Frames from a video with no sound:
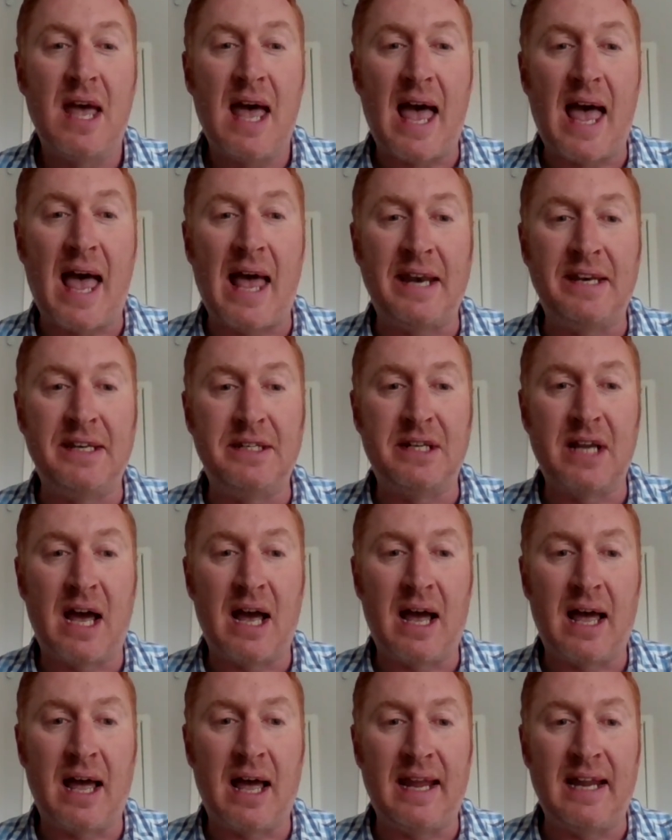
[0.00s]
And
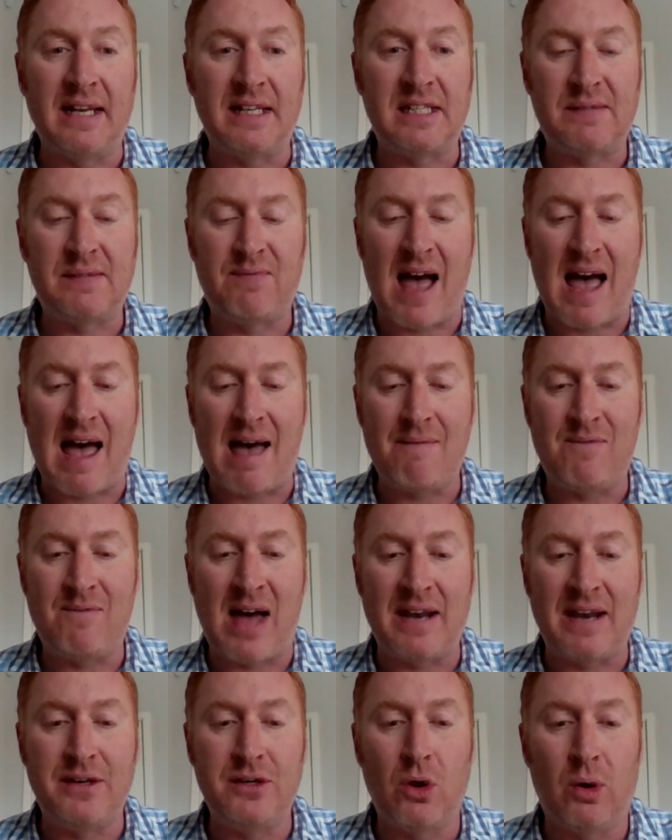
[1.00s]
it's
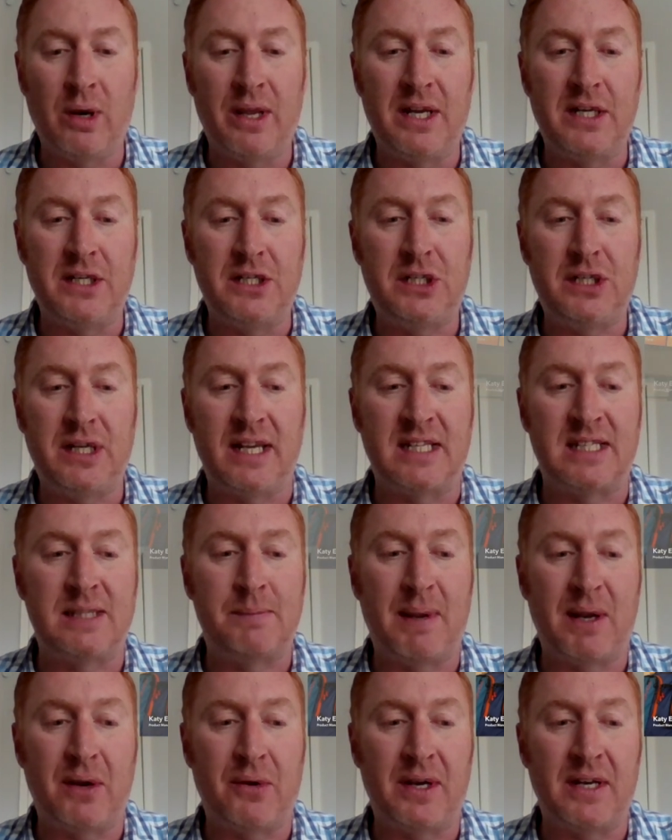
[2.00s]
that knowledge,
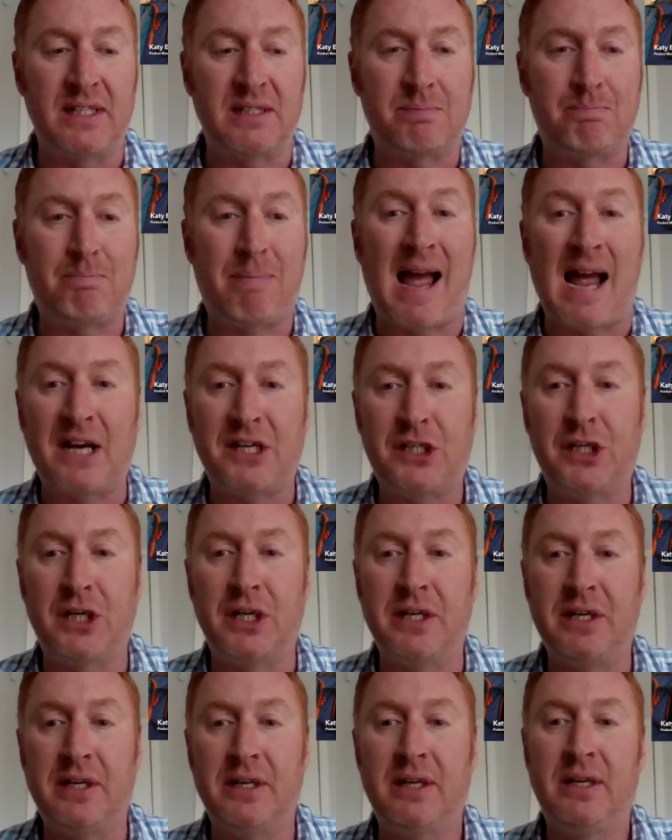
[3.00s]
experience,
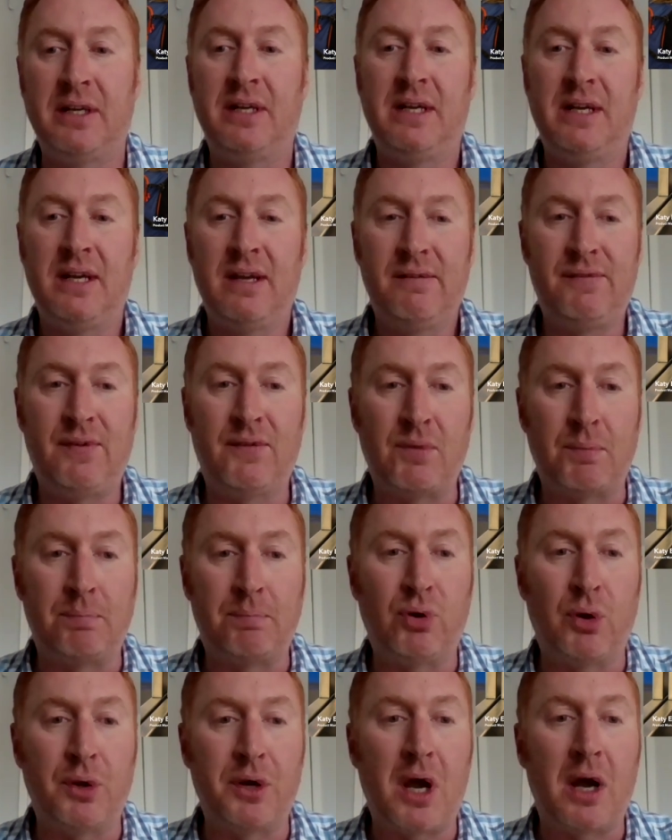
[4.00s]
passion for the
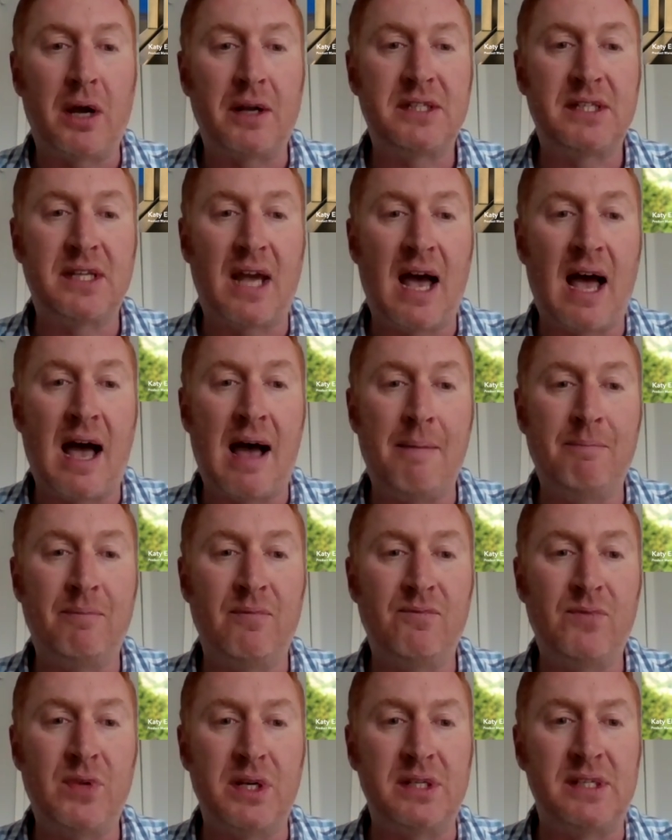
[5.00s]
product
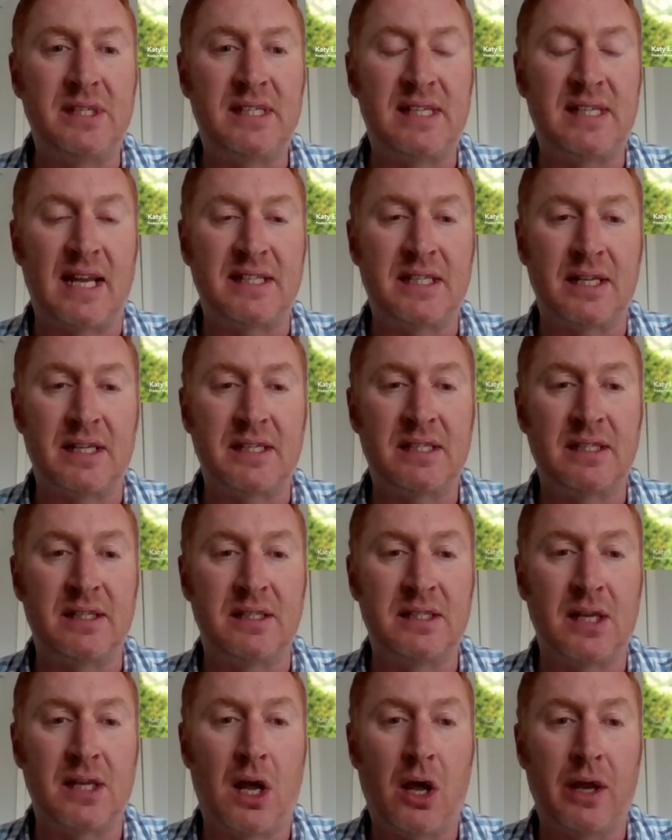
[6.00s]
that has set us
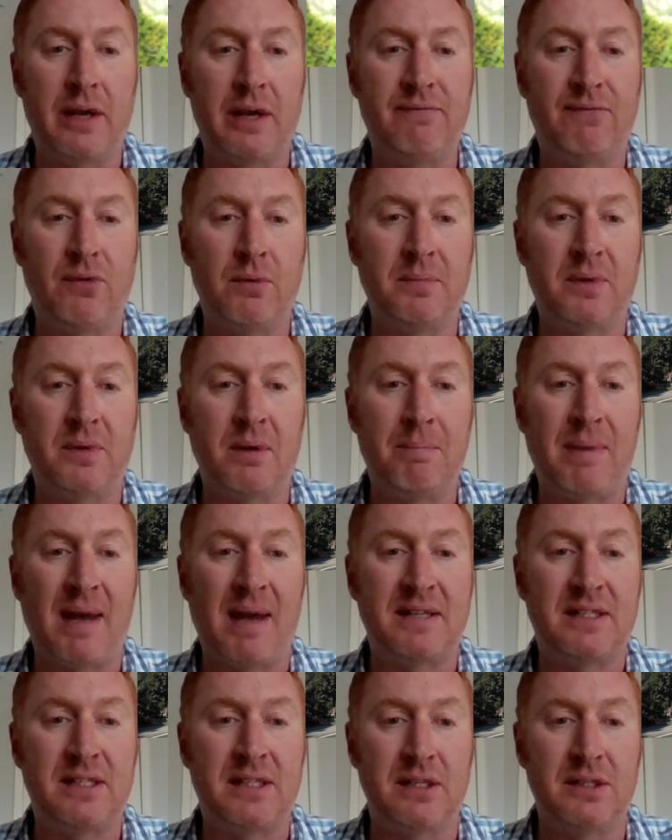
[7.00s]
aside from
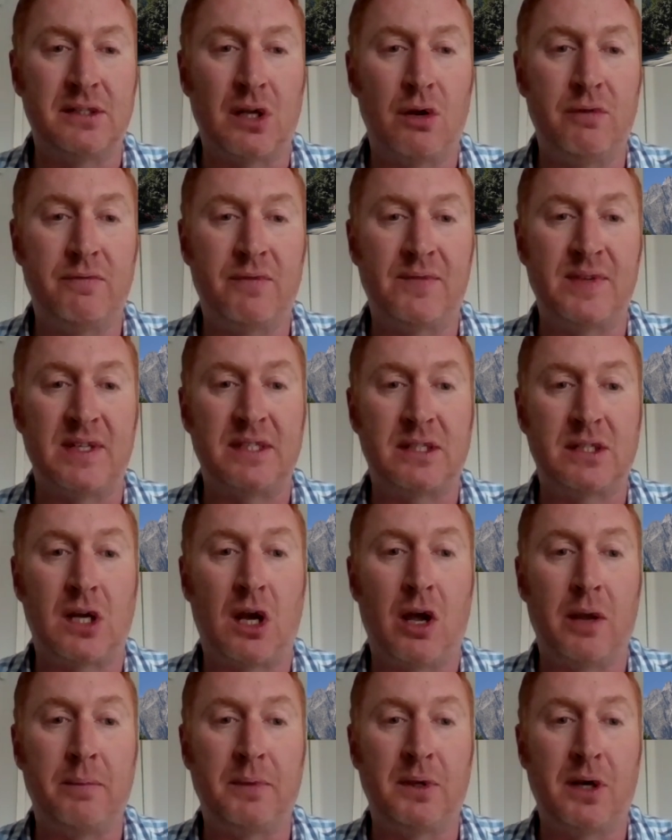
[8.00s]
competitors over this
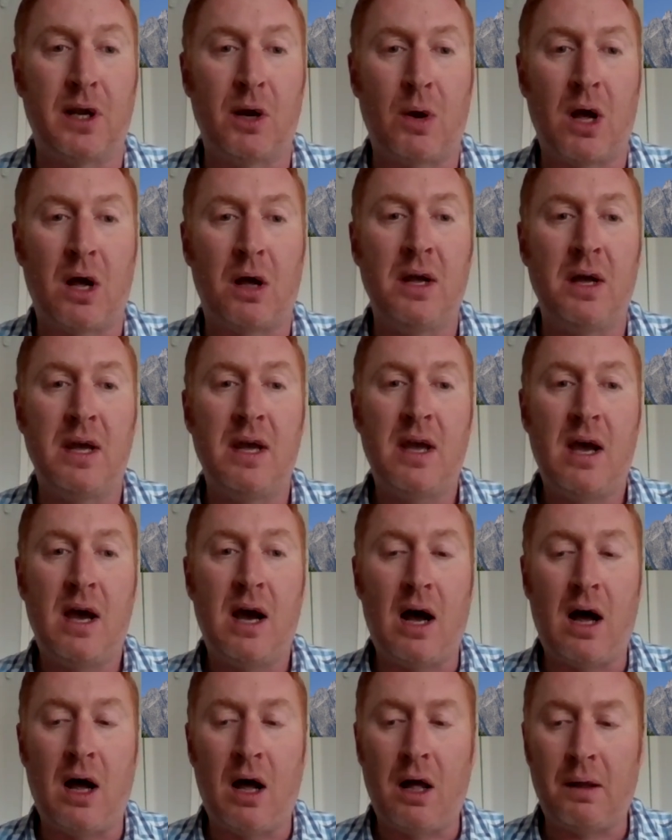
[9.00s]
time. You know,
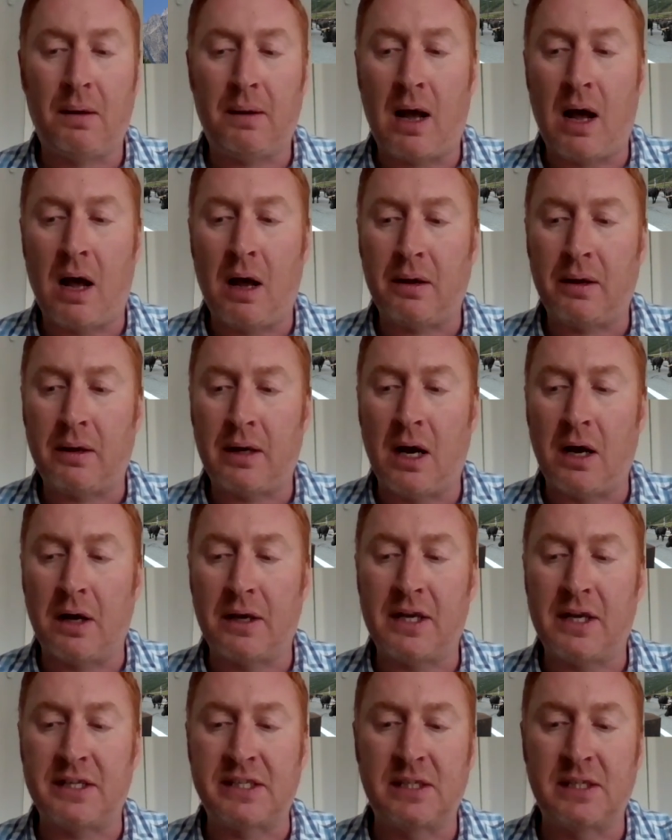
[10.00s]
our
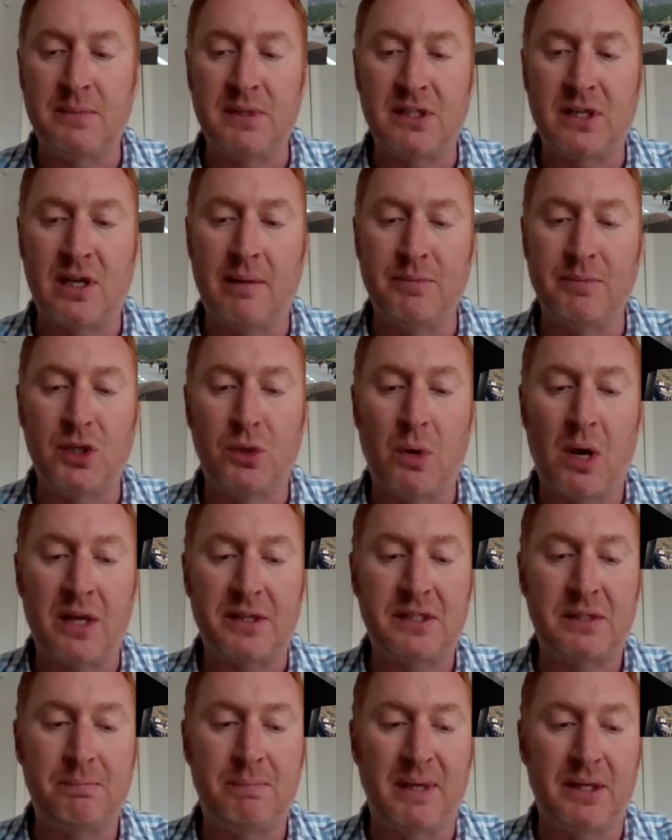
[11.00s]
customers come to
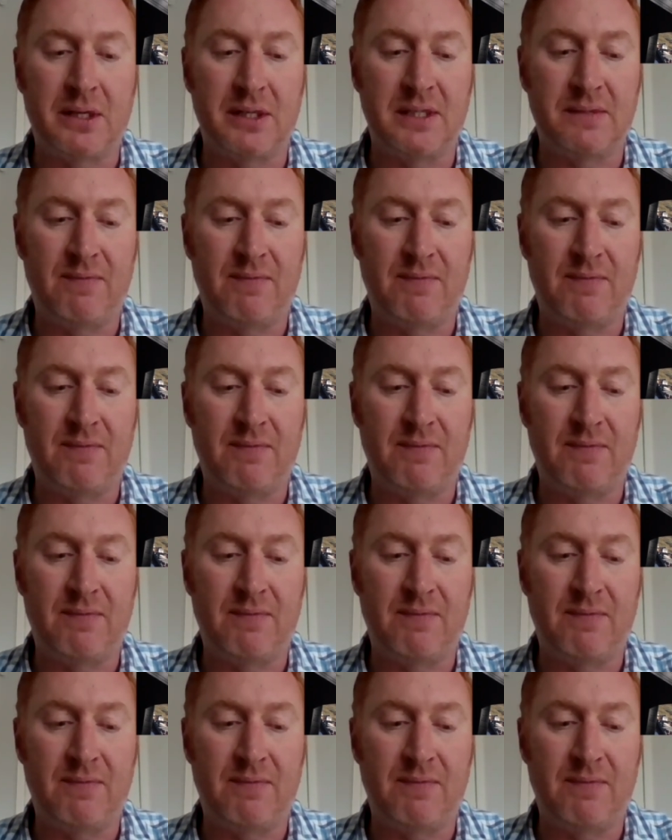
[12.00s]
us because